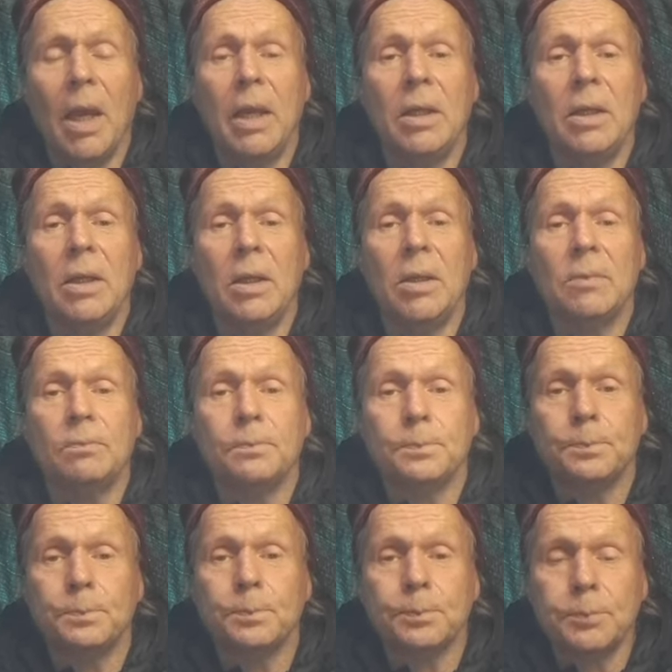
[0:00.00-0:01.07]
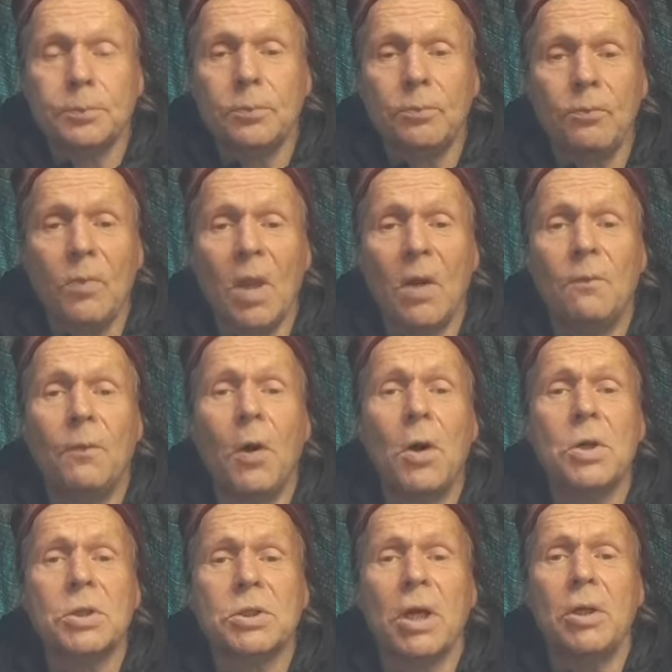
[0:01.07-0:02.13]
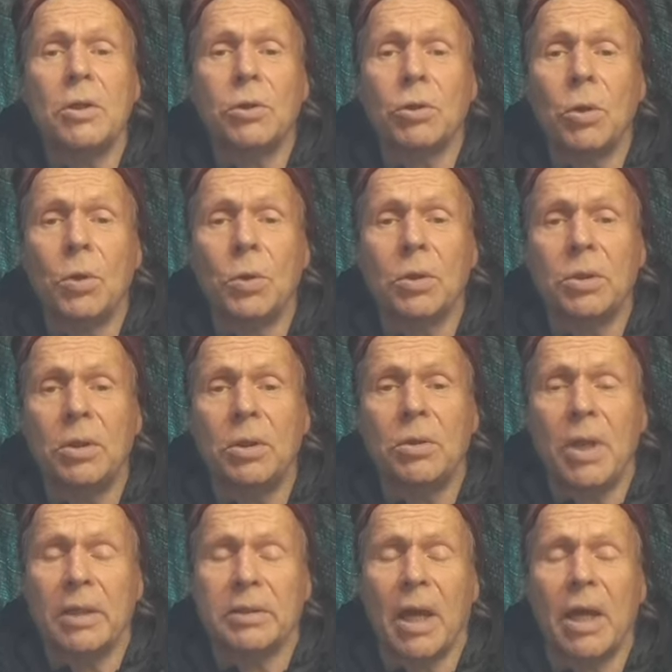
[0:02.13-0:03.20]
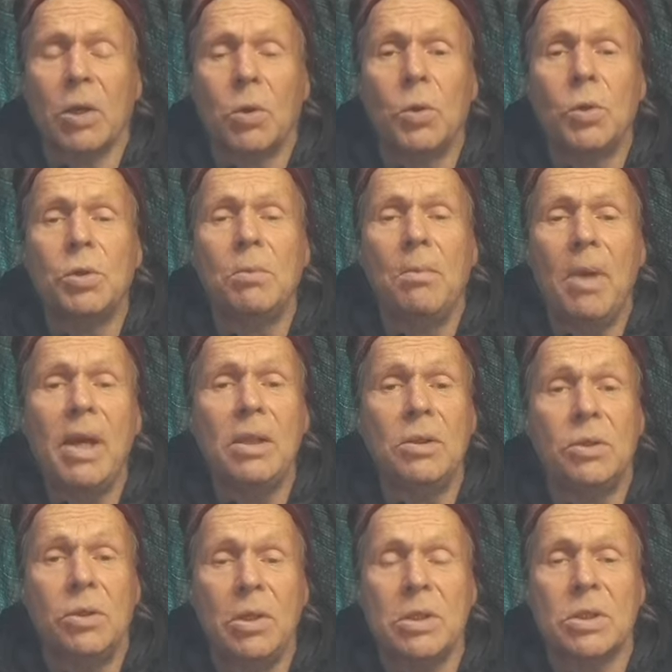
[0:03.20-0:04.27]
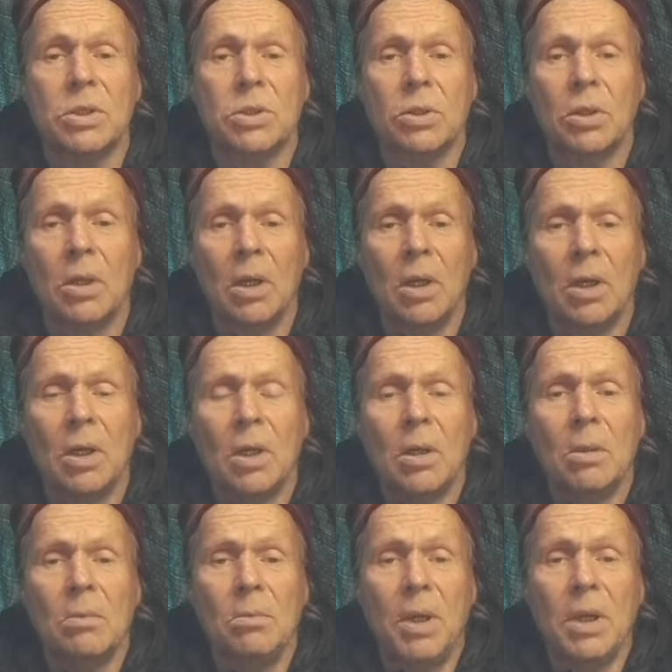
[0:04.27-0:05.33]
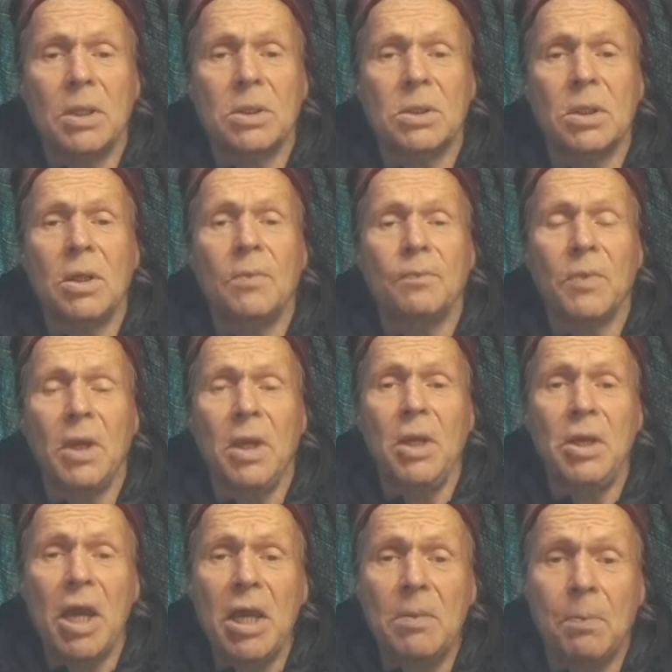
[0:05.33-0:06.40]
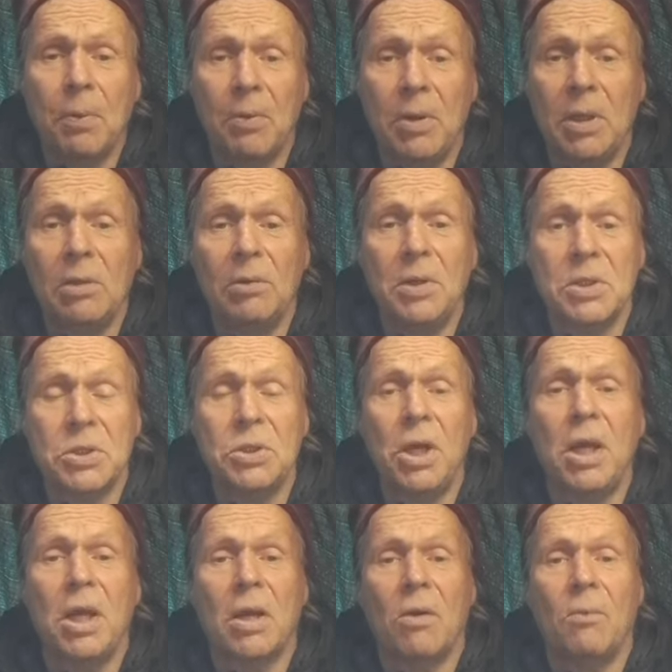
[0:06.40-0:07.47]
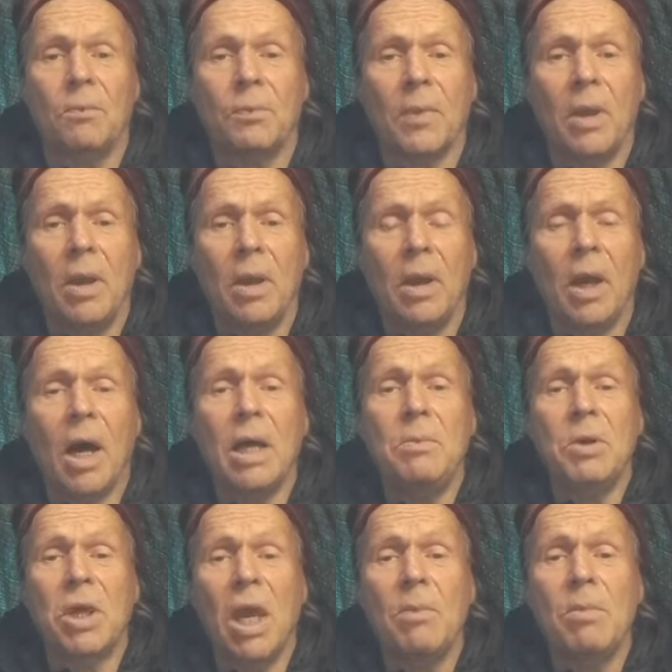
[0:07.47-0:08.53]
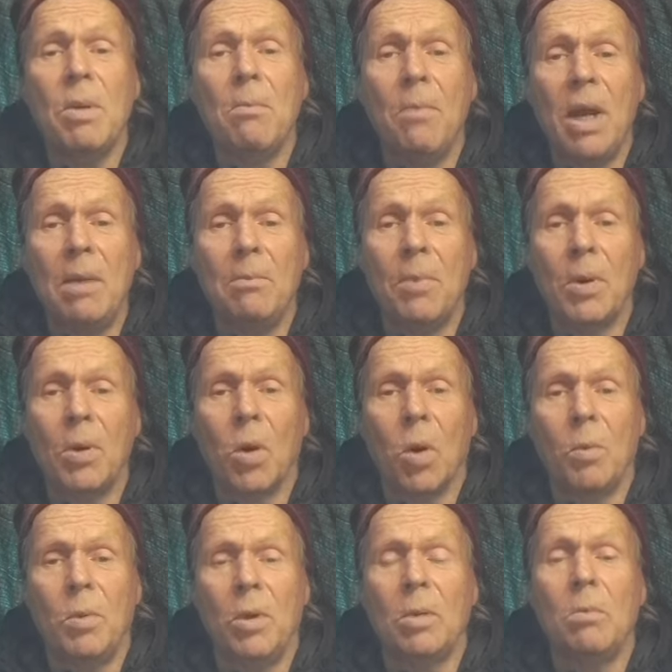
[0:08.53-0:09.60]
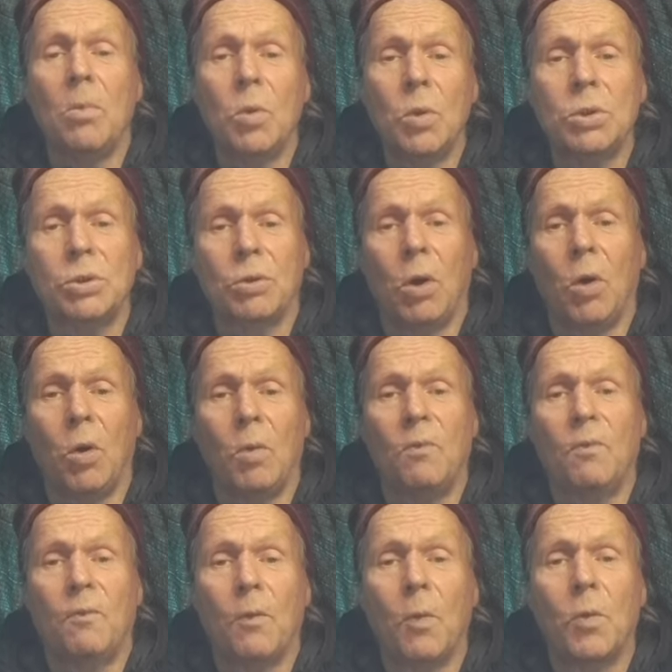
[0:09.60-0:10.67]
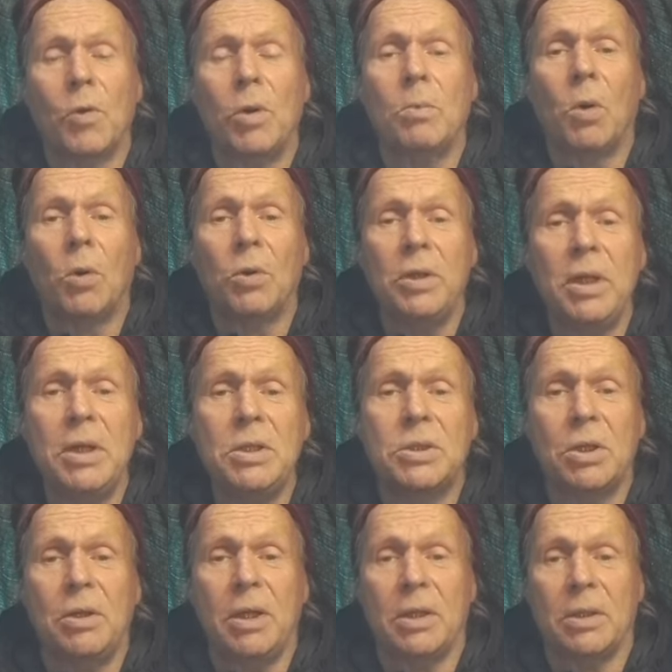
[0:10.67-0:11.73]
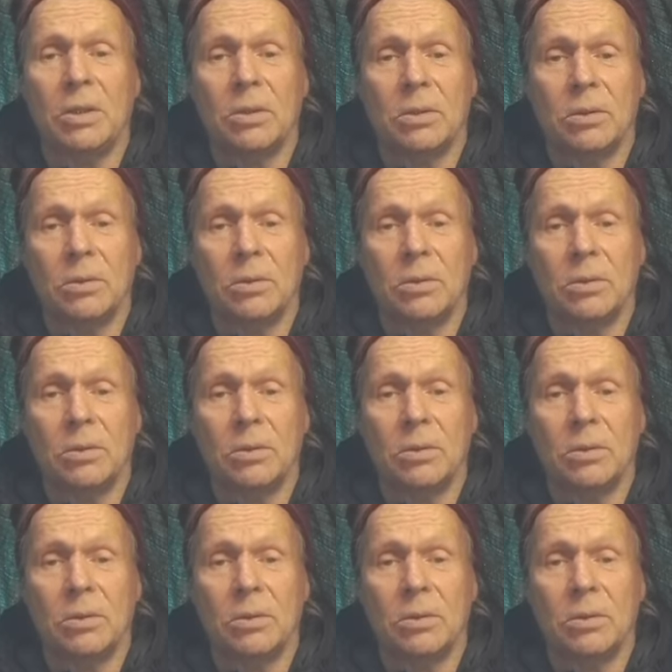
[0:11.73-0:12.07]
And first I thought that I could mend this. But in April this year, I became a member of a motorhome forum on internet.